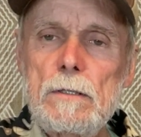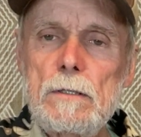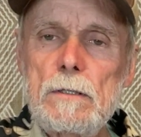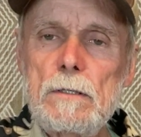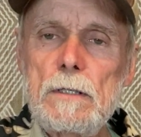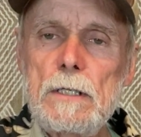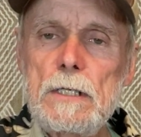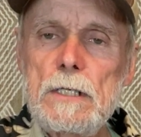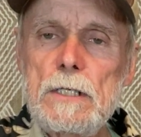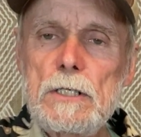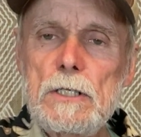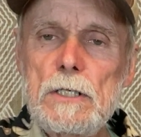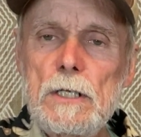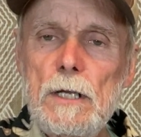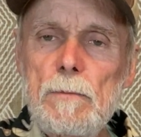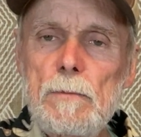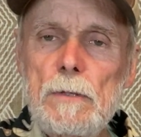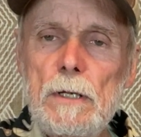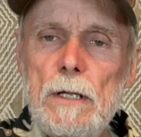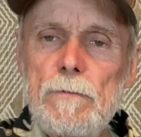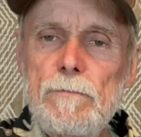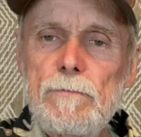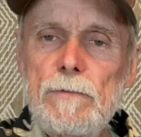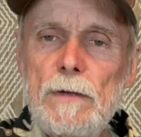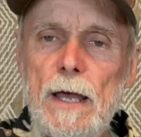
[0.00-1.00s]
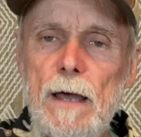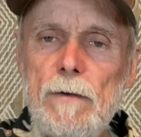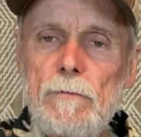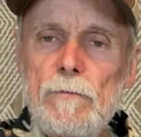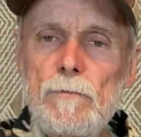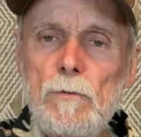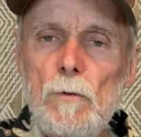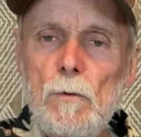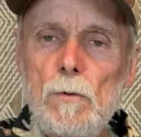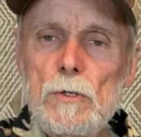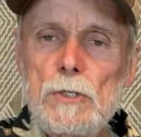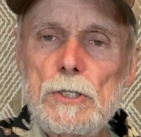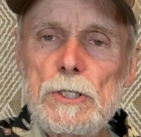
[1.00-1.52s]
D's coming up, 5
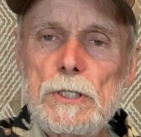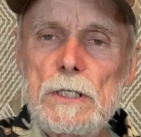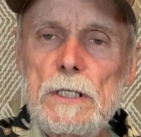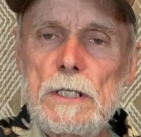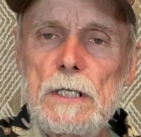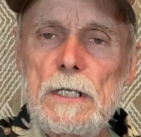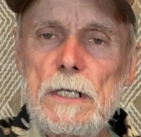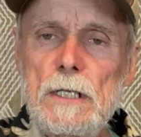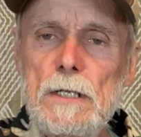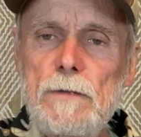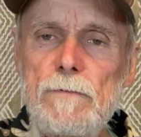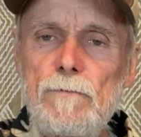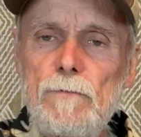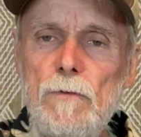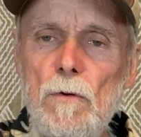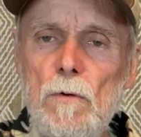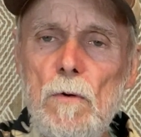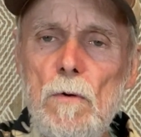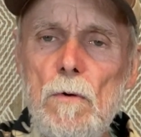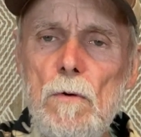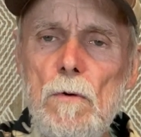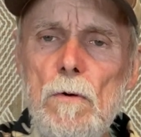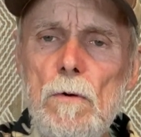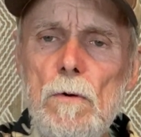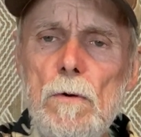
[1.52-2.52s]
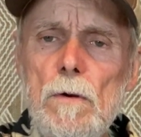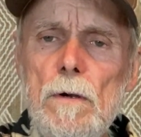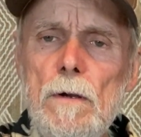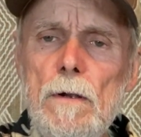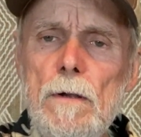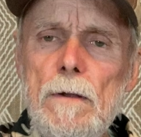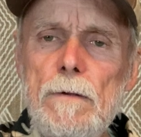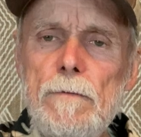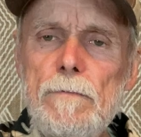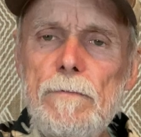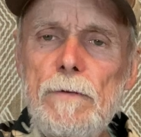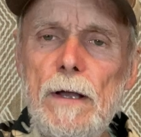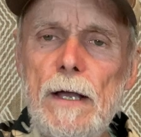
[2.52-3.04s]
and 4, C, 4,
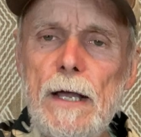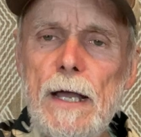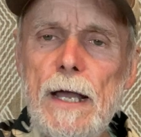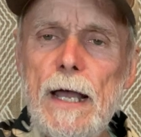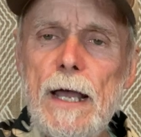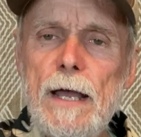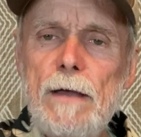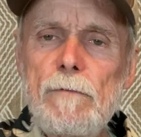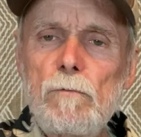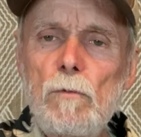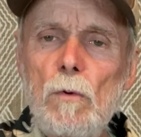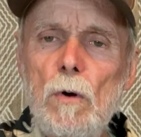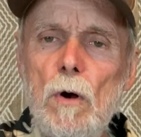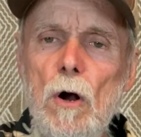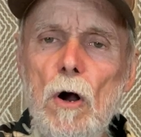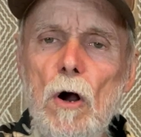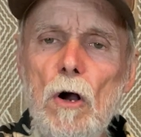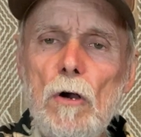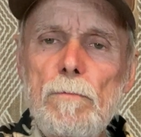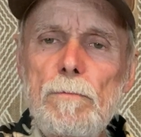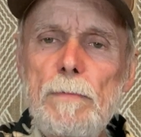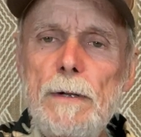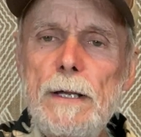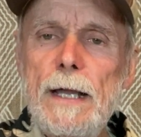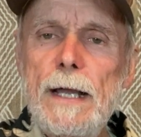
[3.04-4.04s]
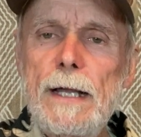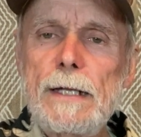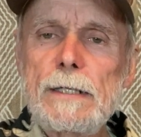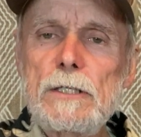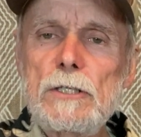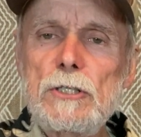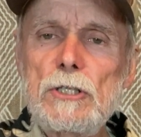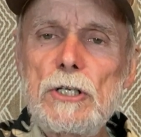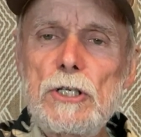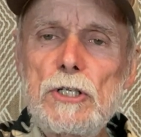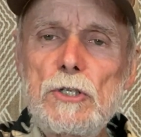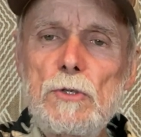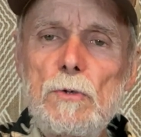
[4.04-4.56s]
5, walk back
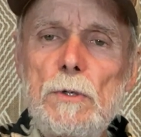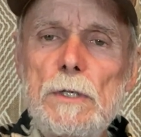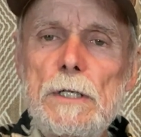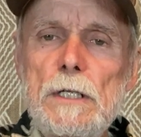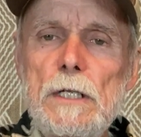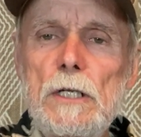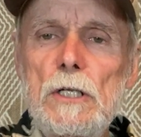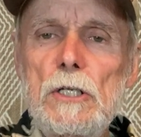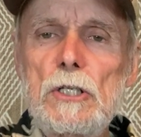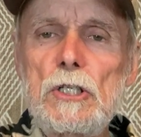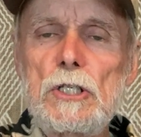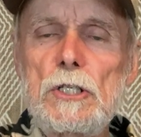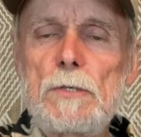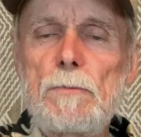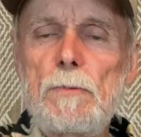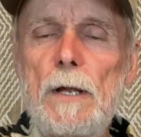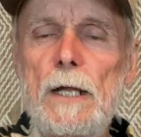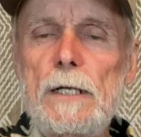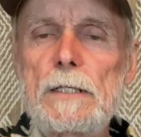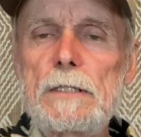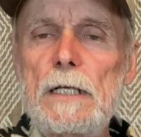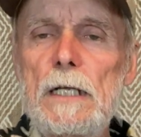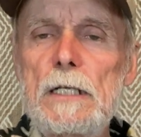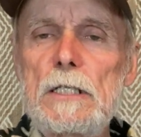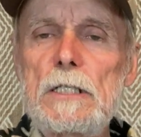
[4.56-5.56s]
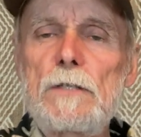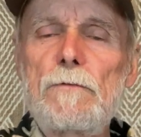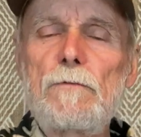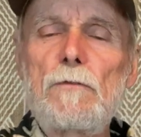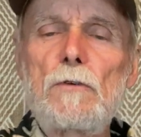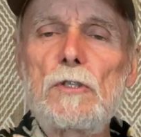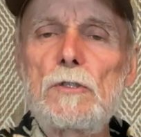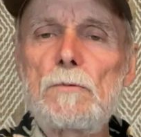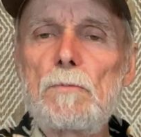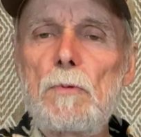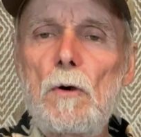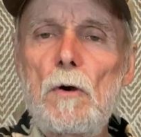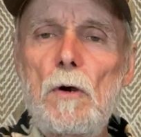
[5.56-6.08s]
to, just do it again just to practice. That's the
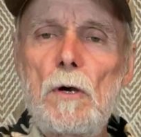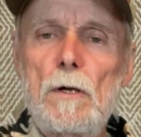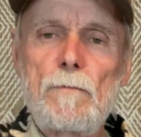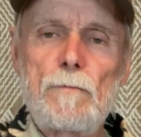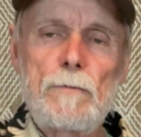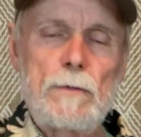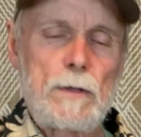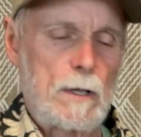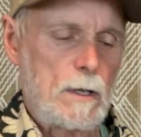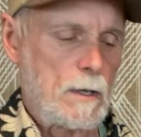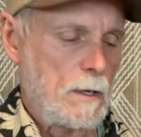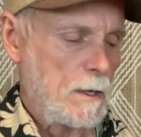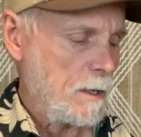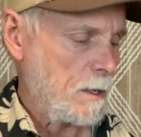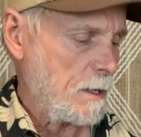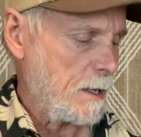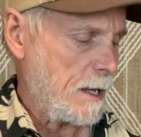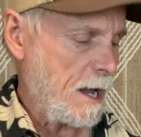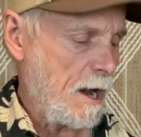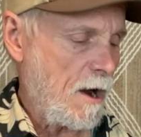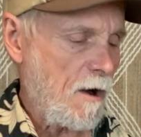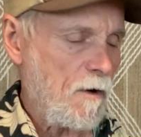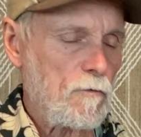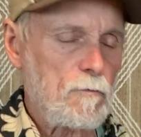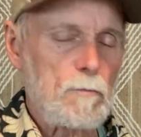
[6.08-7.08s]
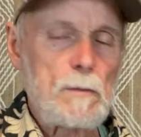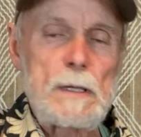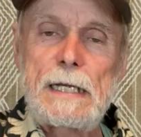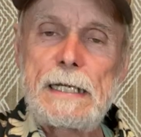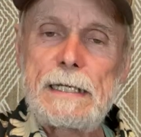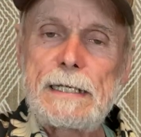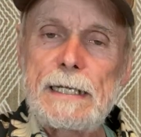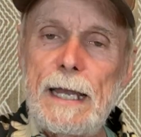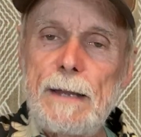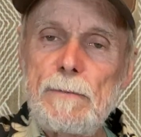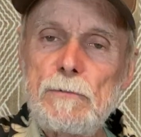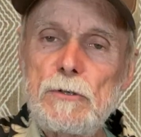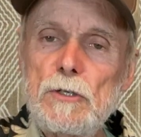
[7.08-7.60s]
first part, however many
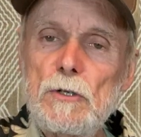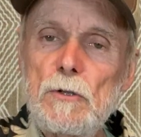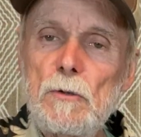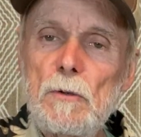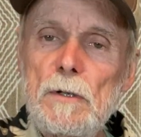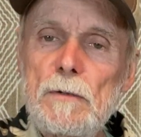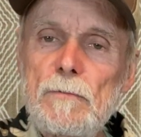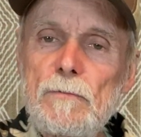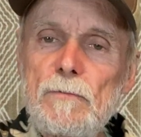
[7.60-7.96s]
times you do it.